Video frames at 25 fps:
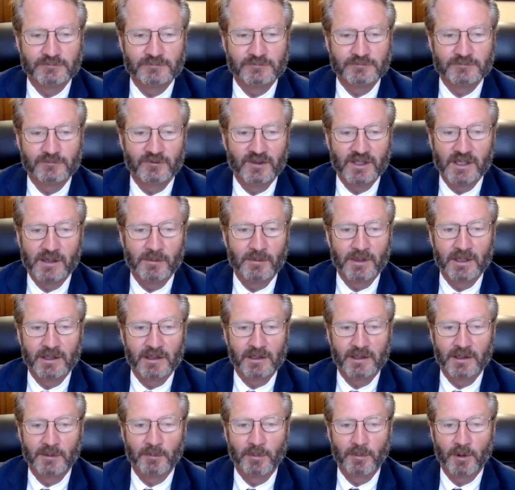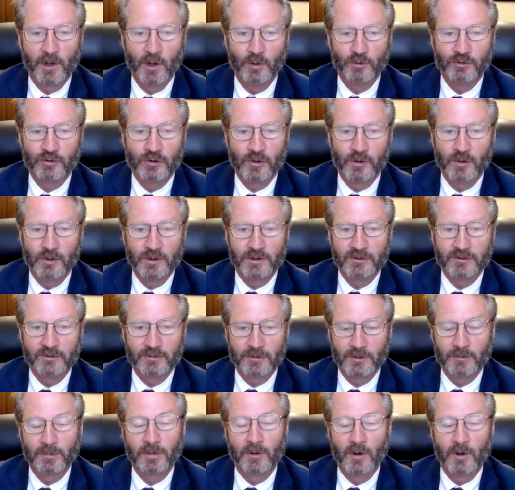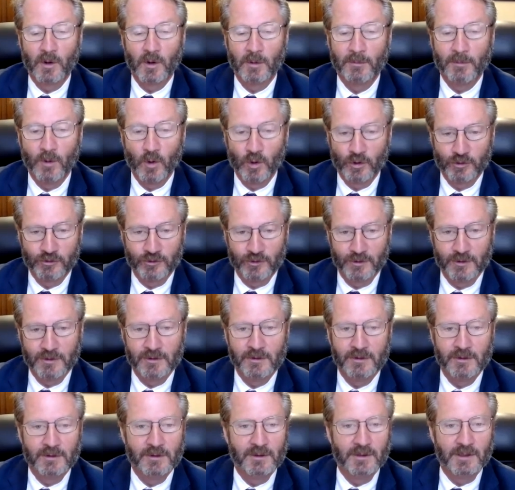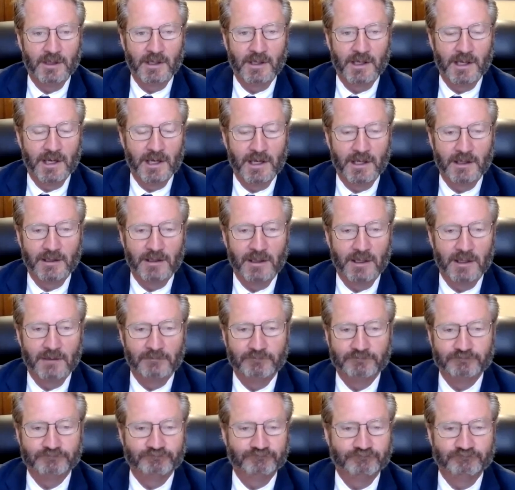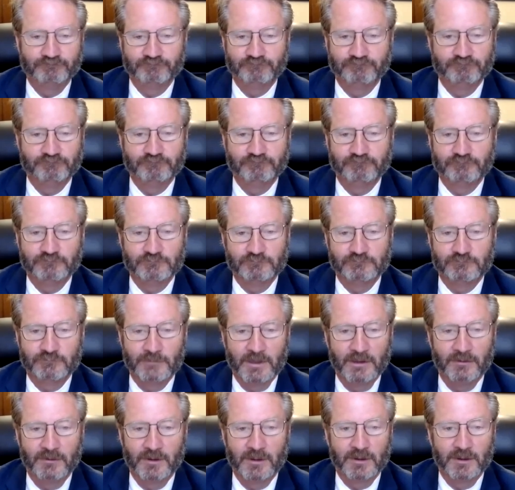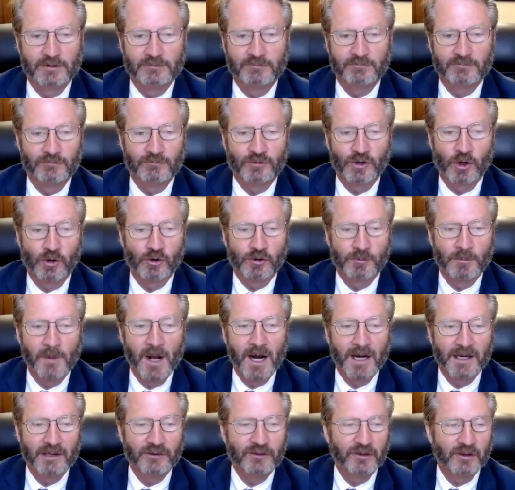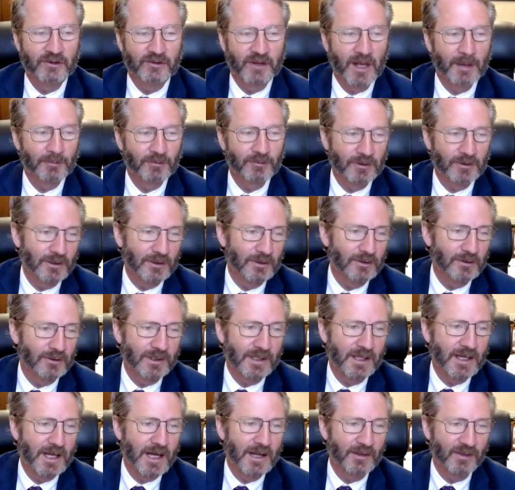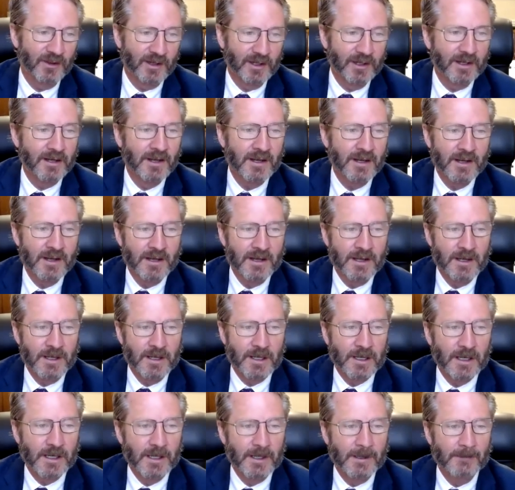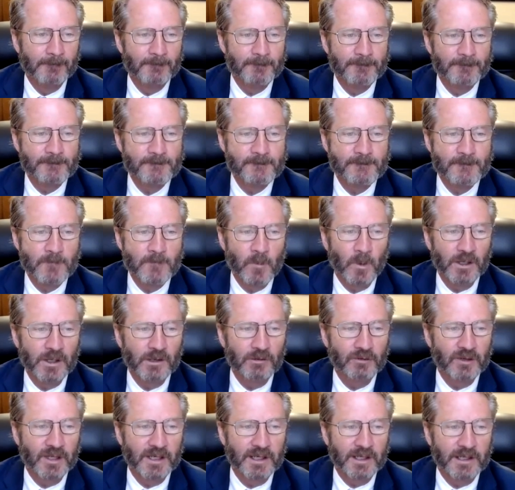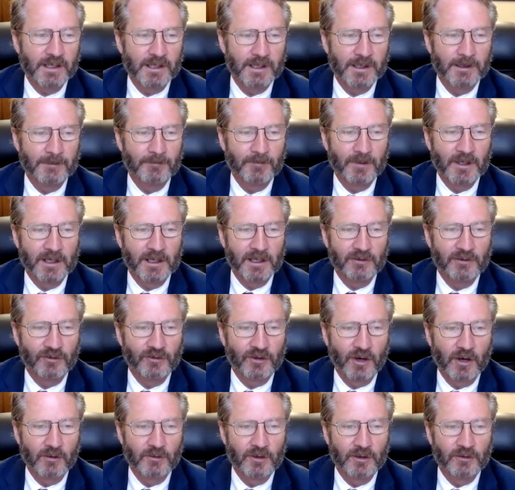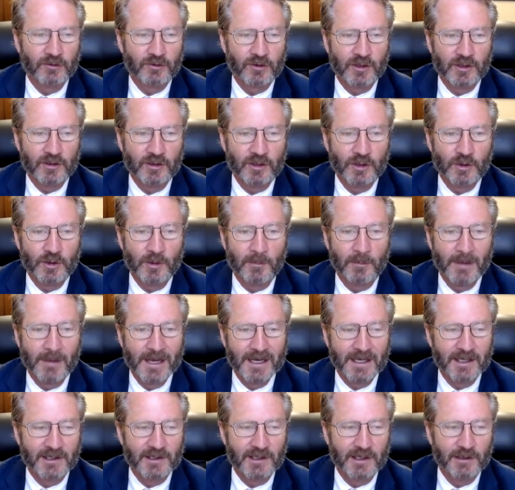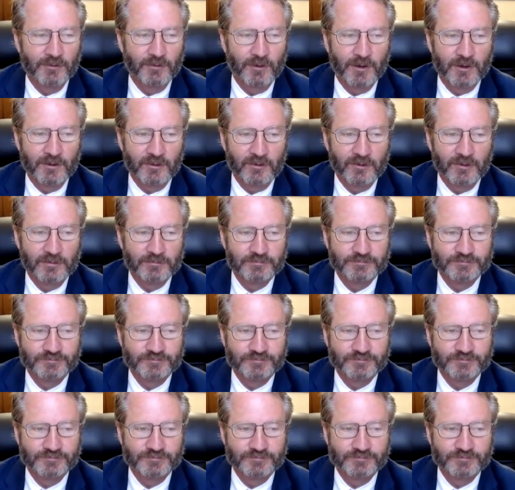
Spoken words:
vehemently pro-choice or pro-abortion, and their church body says absolutely nothing. What do you think the conservatives could do to make a difference